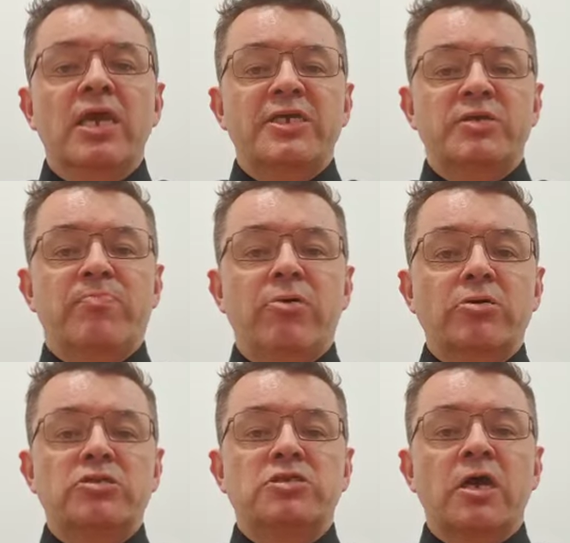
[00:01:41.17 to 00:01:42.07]
It's
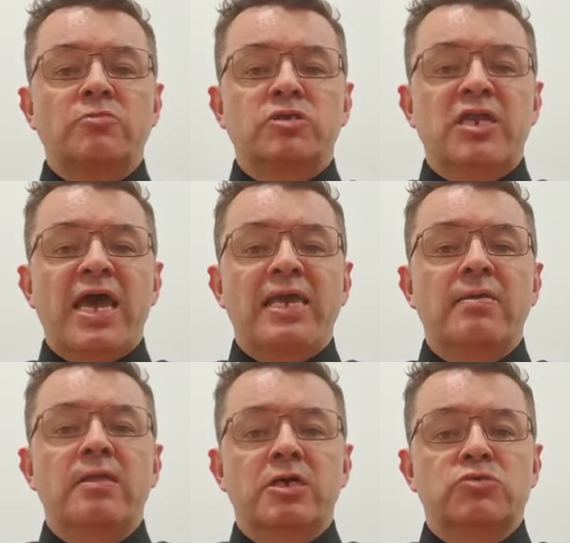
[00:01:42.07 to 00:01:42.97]
important to stay up to
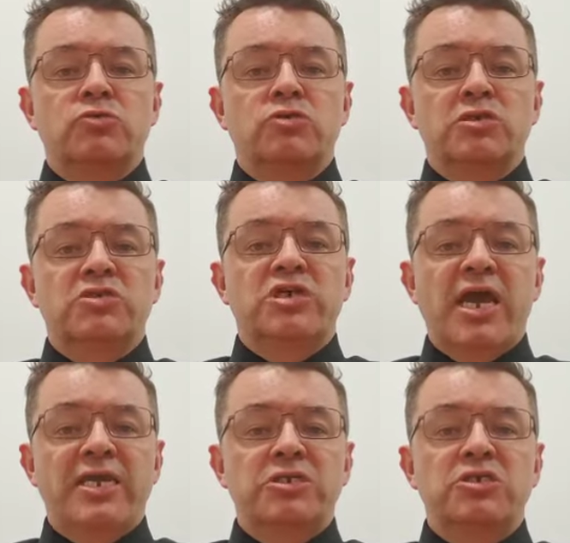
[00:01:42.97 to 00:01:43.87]
date, as rules can
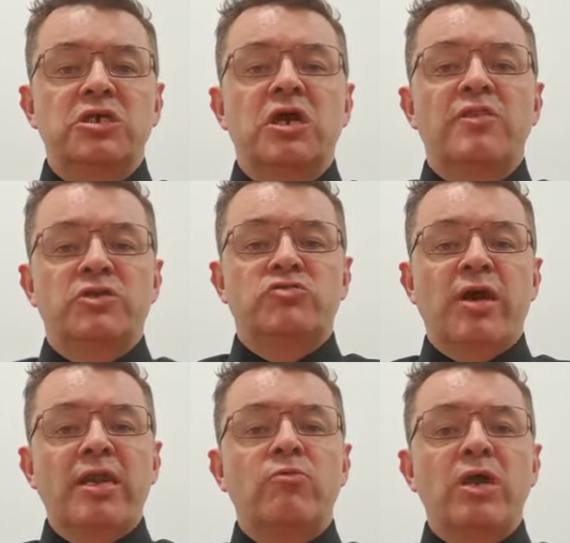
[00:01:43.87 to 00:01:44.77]
change. The
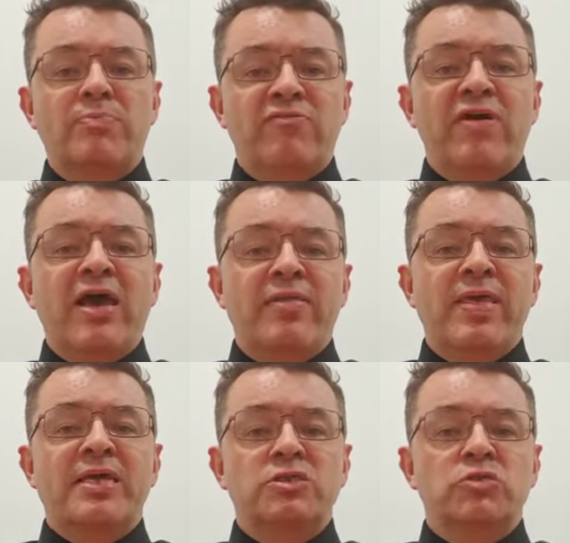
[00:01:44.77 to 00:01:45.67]
training we provide and
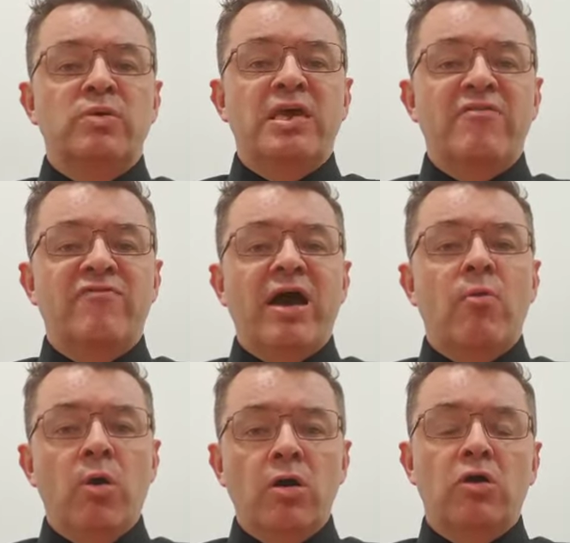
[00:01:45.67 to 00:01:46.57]
the answers we give via
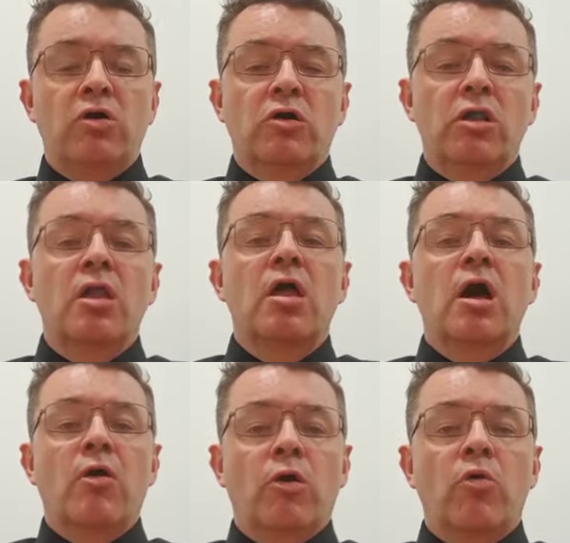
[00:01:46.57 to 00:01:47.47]
One Call
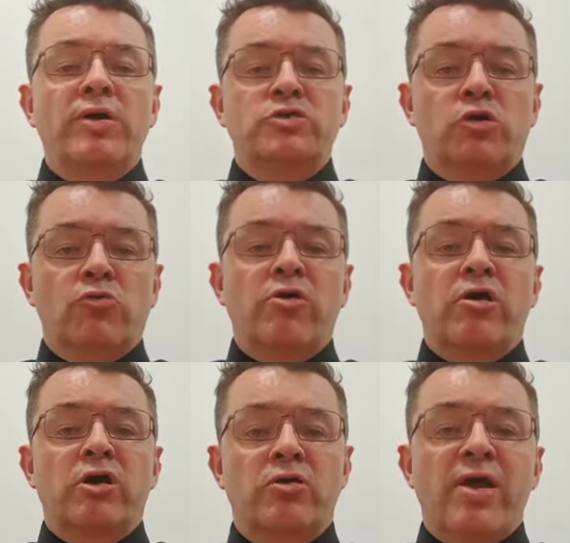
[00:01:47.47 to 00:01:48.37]
are always current
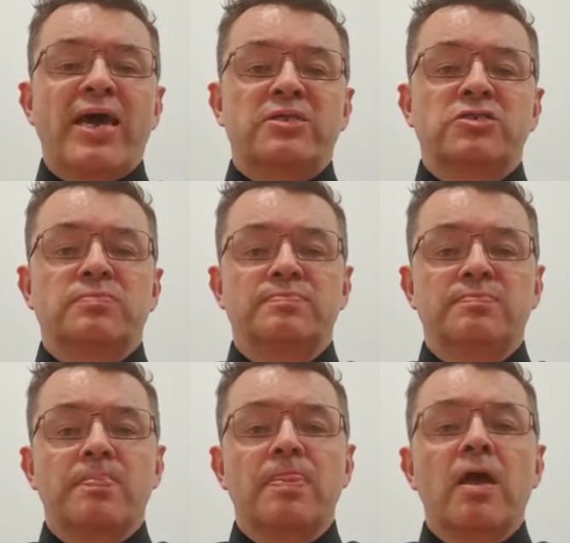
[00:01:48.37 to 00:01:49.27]
and correct.
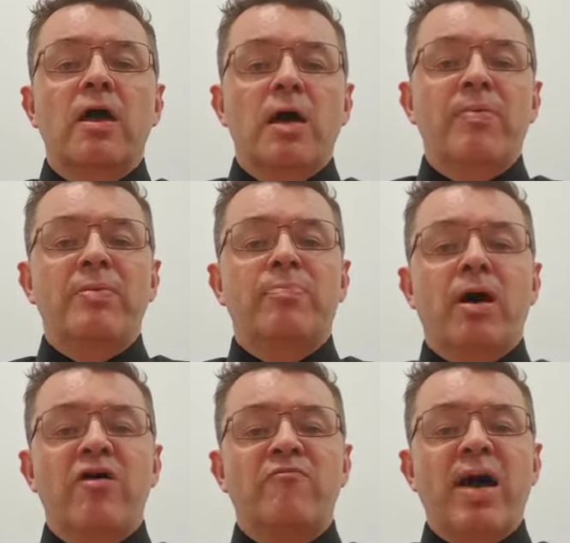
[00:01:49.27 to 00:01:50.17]
A big
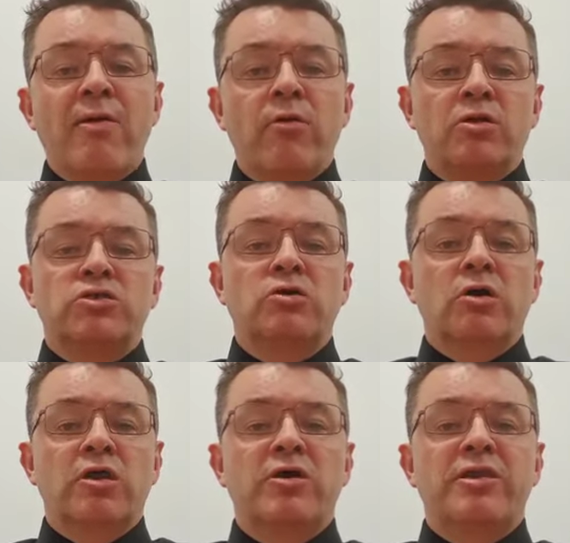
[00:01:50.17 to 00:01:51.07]
part of my role at
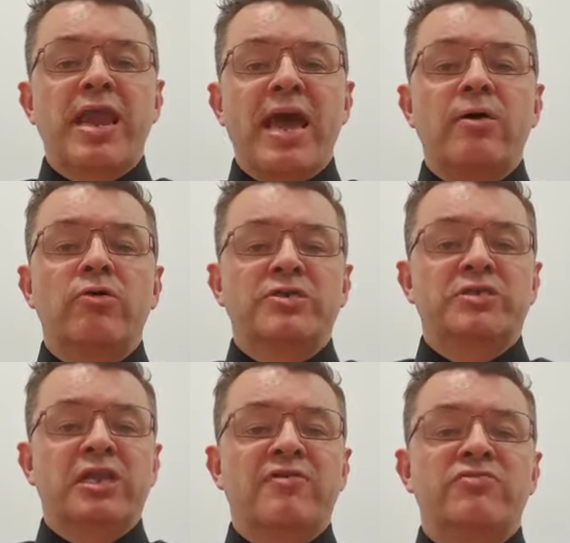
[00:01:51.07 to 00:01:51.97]
Strong & Heard now is
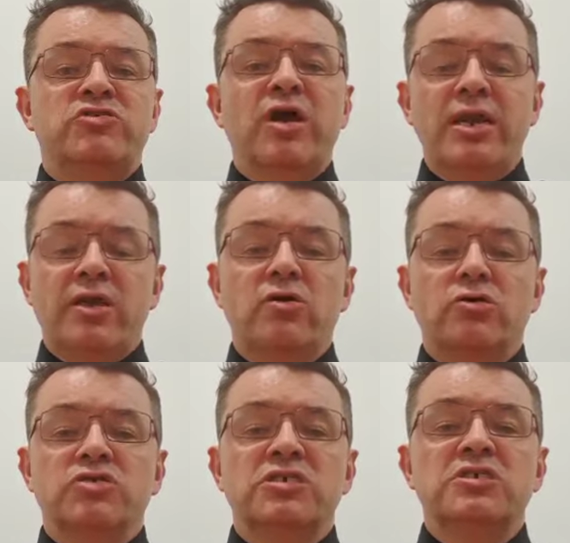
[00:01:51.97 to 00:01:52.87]
to deliver training
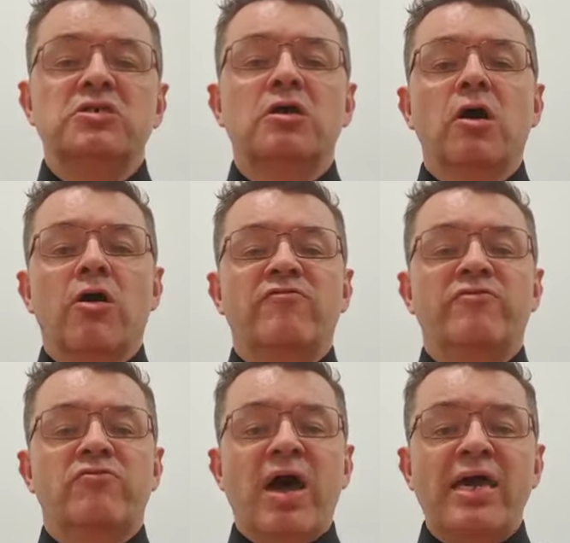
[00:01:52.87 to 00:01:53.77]
courses on a
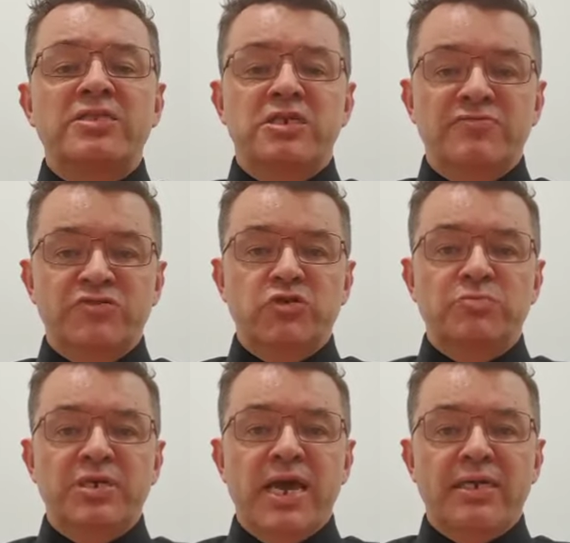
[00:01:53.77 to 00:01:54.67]
variety of
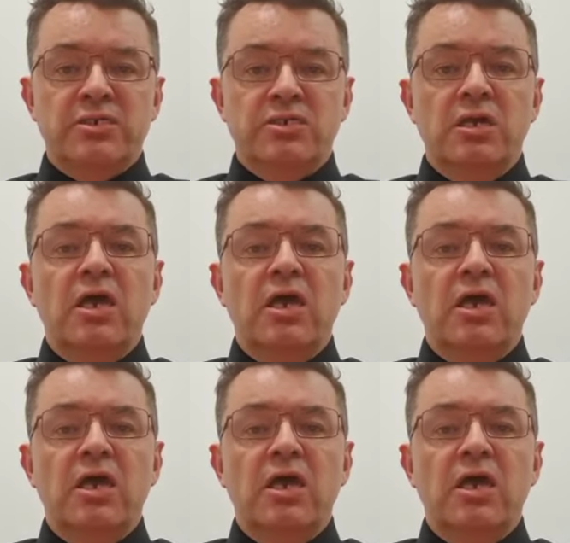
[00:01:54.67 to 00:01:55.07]
subjects.